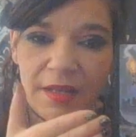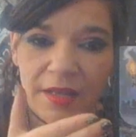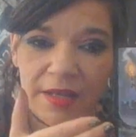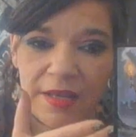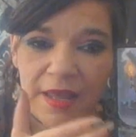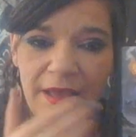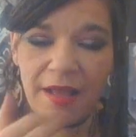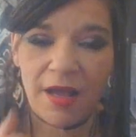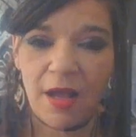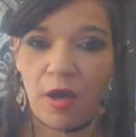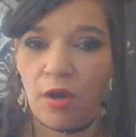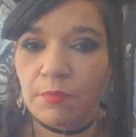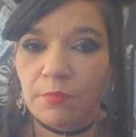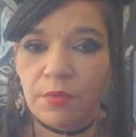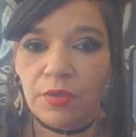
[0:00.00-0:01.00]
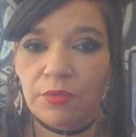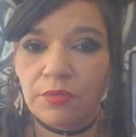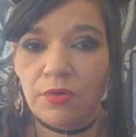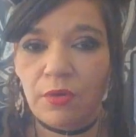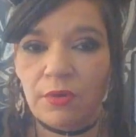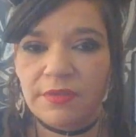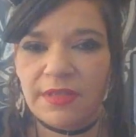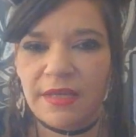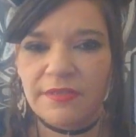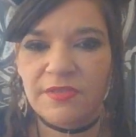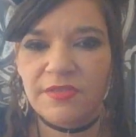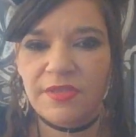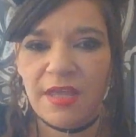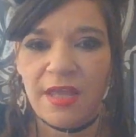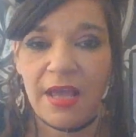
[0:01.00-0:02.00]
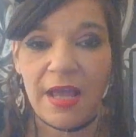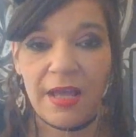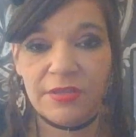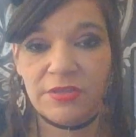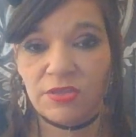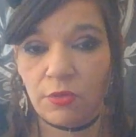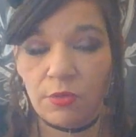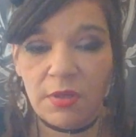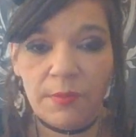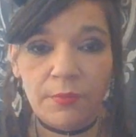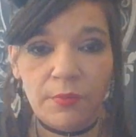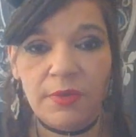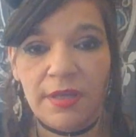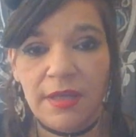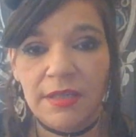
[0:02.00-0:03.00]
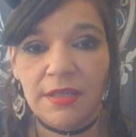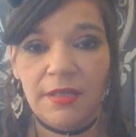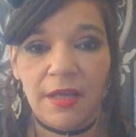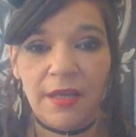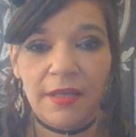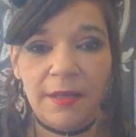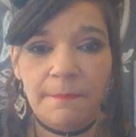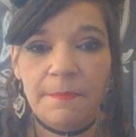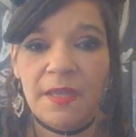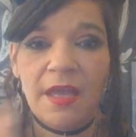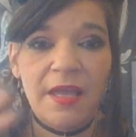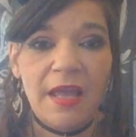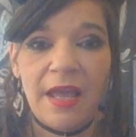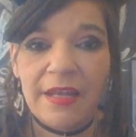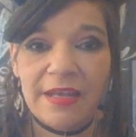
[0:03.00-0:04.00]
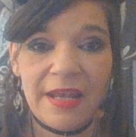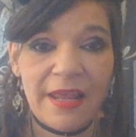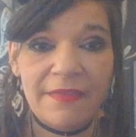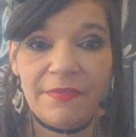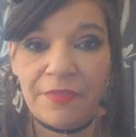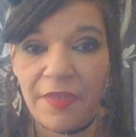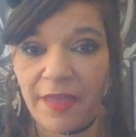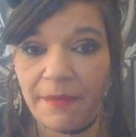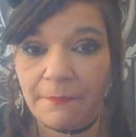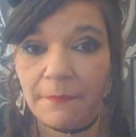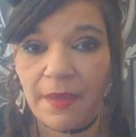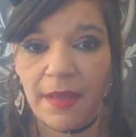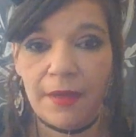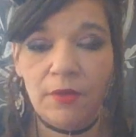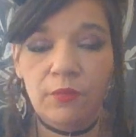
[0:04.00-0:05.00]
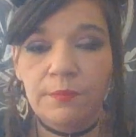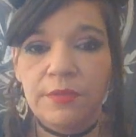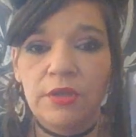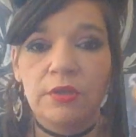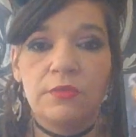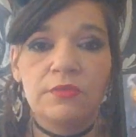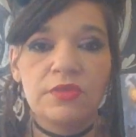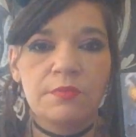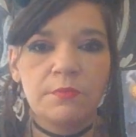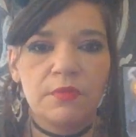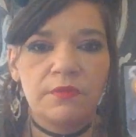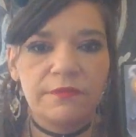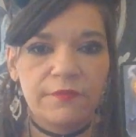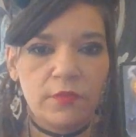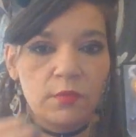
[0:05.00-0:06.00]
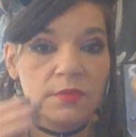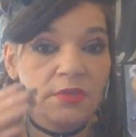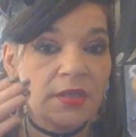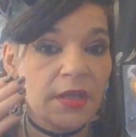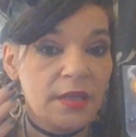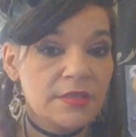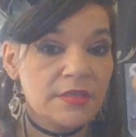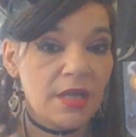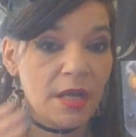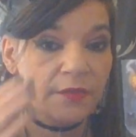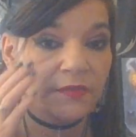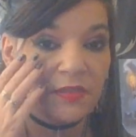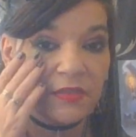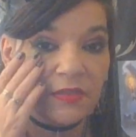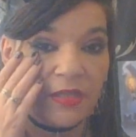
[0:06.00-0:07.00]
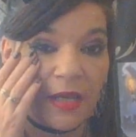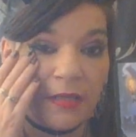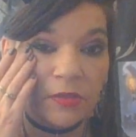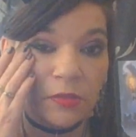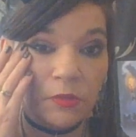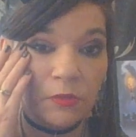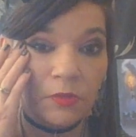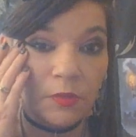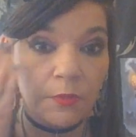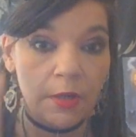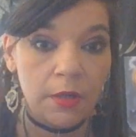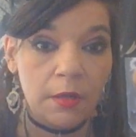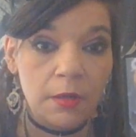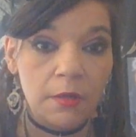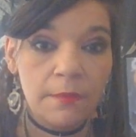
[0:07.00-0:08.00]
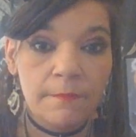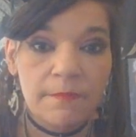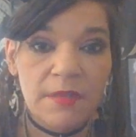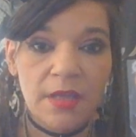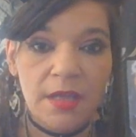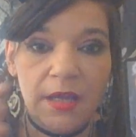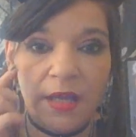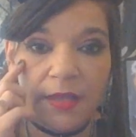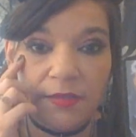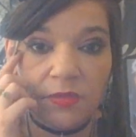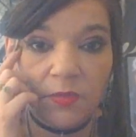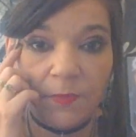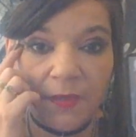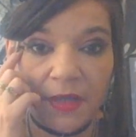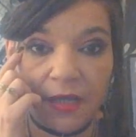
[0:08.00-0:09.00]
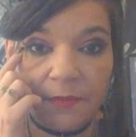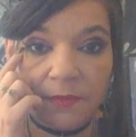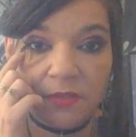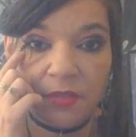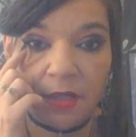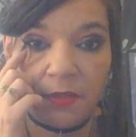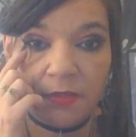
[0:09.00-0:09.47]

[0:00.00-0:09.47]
Let our Moon Goddess and call upon Hecate and let them help you to move forward, to understand who you are and to be able to